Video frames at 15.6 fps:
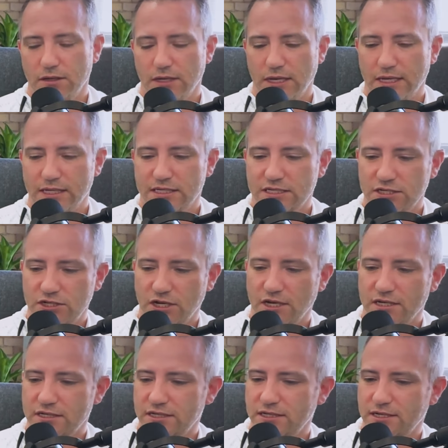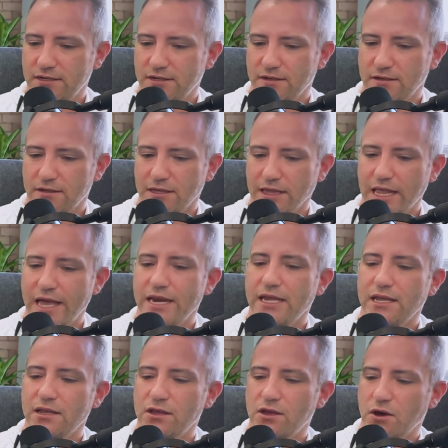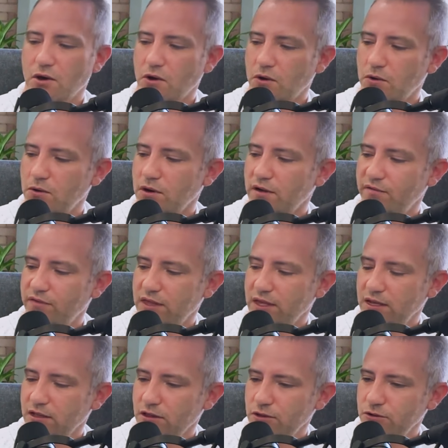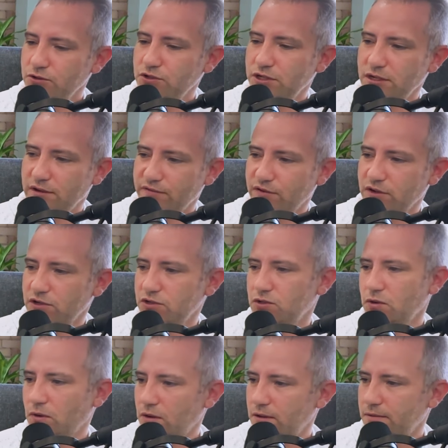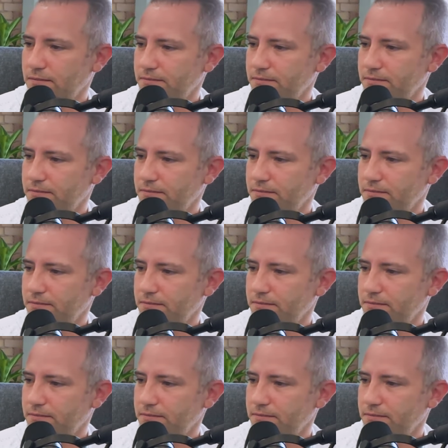It's just letting go of the illusion of control.